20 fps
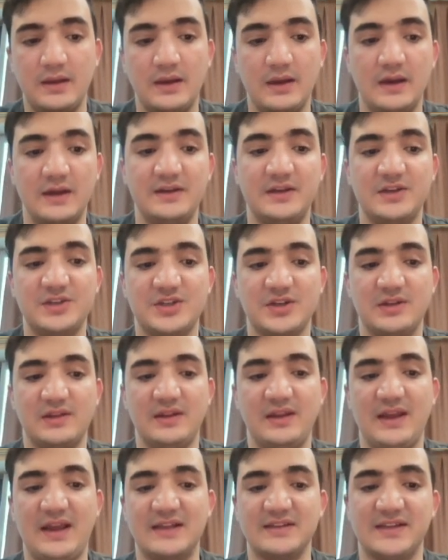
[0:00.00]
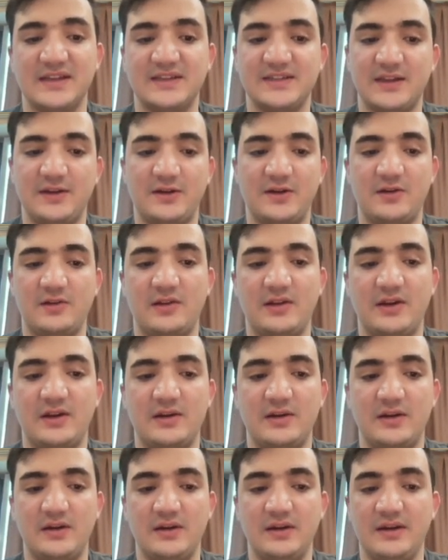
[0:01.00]
Additionally, as I said
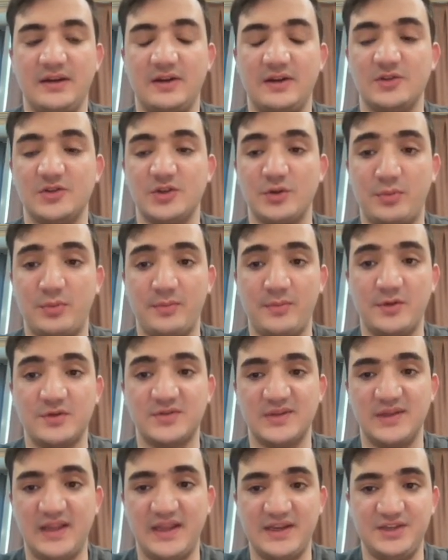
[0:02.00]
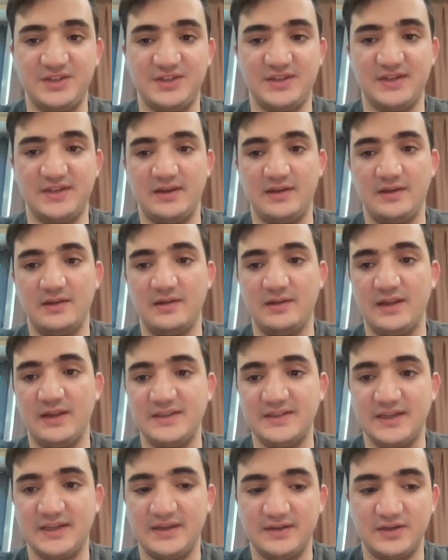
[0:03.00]
earlier, it also promotes lazy
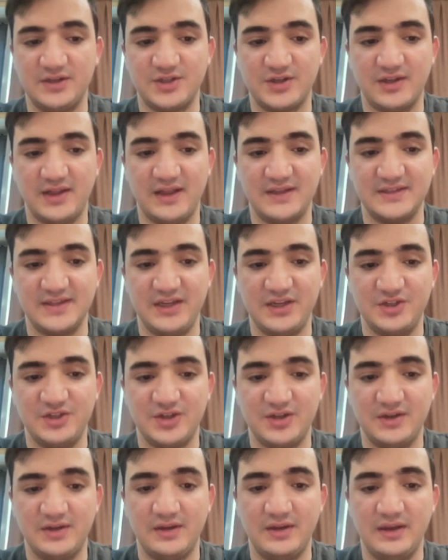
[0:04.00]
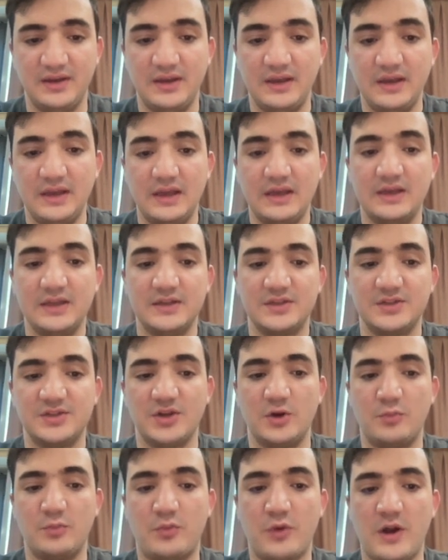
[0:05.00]
initialization.
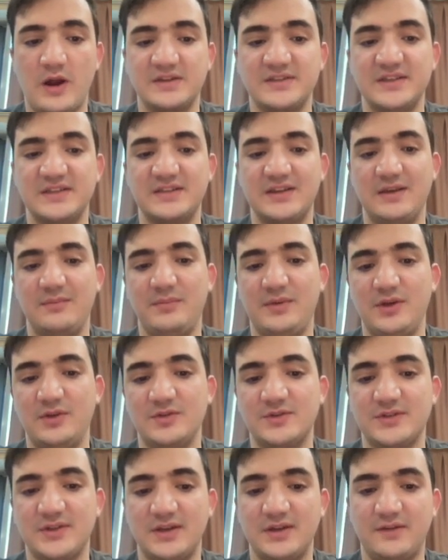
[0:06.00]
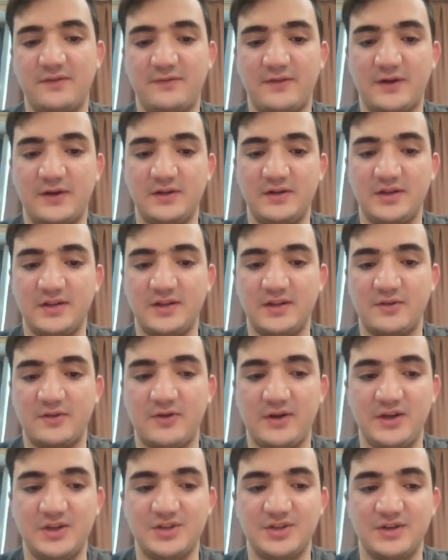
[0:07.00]
So proxies can be used to defer to the
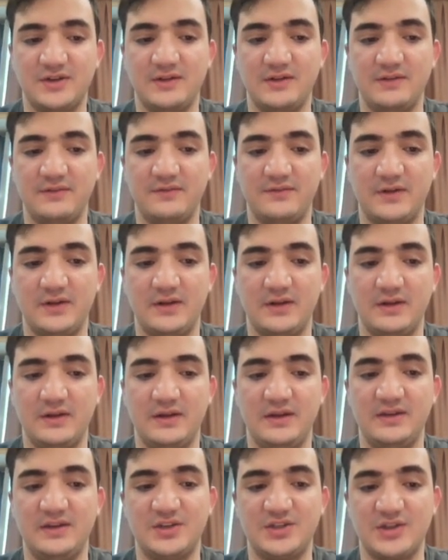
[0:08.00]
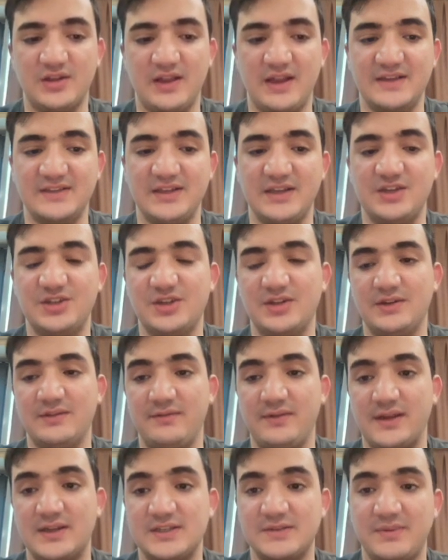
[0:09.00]
creation of initialization
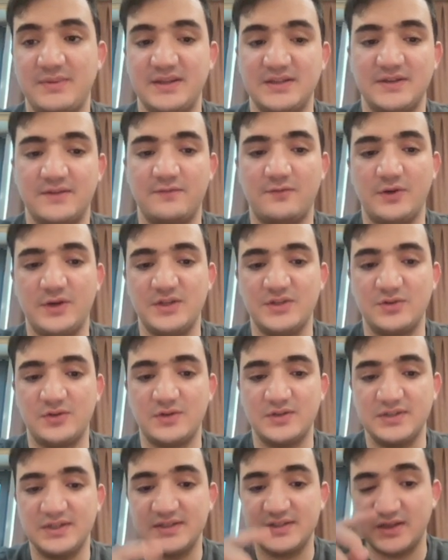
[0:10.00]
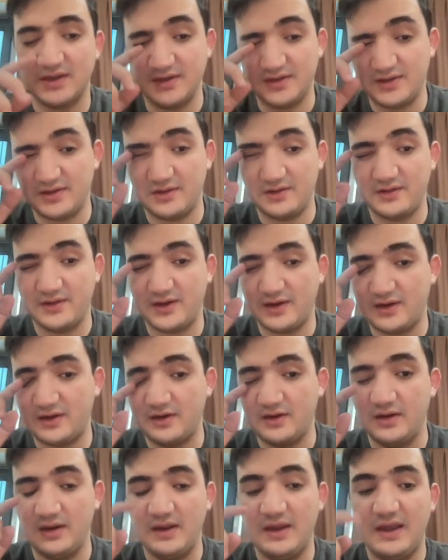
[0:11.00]
of expensive resources until
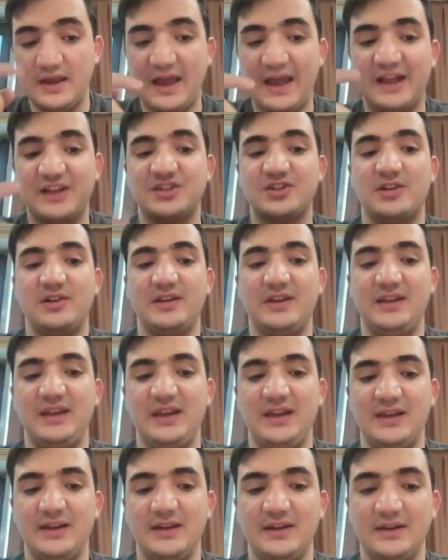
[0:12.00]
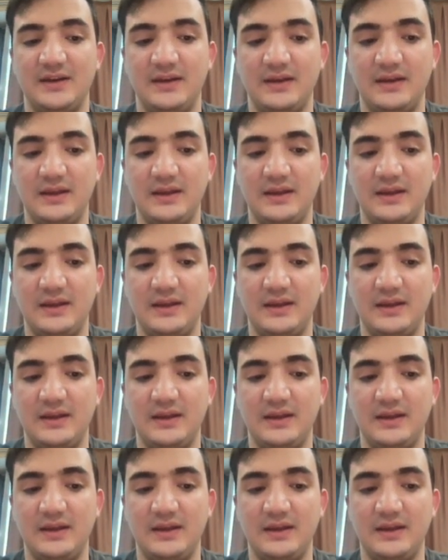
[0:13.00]
they're actually needed.